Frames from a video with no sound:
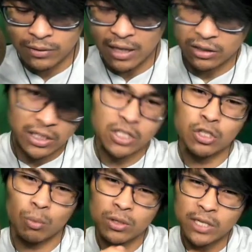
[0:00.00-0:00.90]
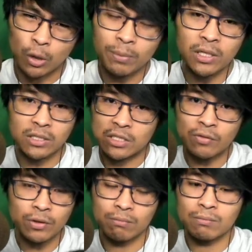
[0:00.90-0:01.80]
that leads towards that opening is a
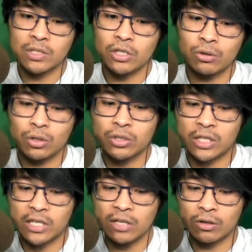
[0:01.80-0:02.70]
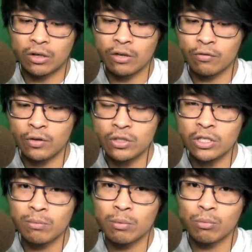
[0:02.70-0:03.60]
different material altogether, and it feels a
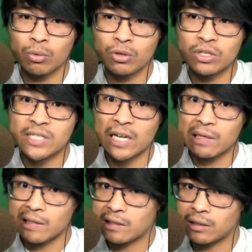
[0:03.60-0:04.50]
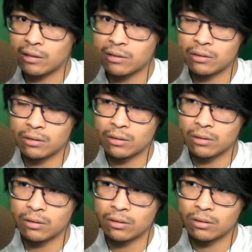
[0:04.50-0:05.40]
little bit more delicate.
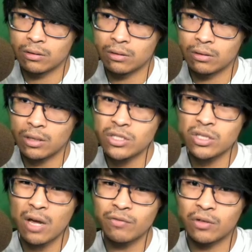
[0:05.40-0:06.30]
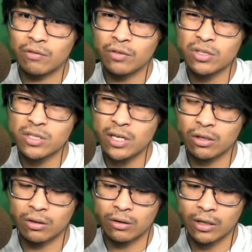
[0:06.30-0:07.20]
Not softer, it feels
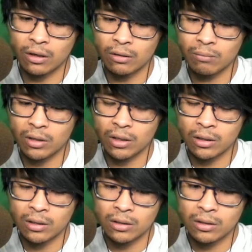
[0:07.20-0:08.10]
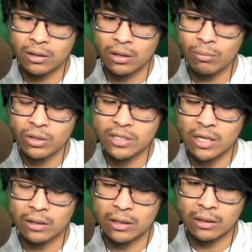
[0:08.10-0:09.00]
tighter in there, but a lot more
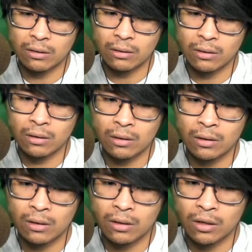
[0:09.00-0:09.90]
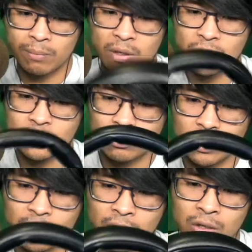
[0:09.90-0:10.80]
delicate compared
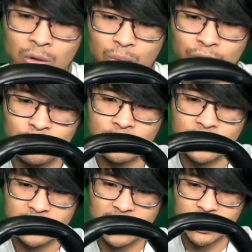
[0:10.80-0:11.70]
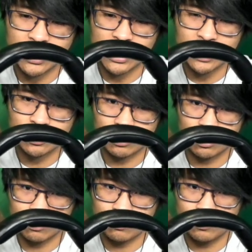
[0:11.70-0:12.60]
to what feels like that
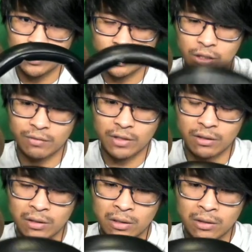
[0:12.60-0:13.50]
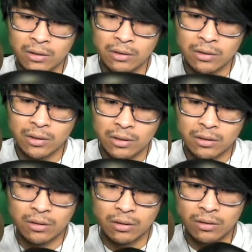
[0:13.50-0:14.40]
industrial feeling of the
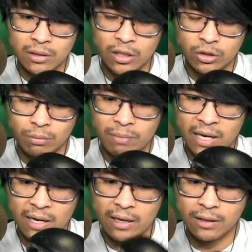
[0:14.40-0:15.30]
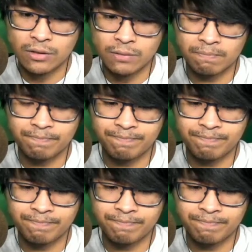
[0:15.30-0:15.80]
actual pads.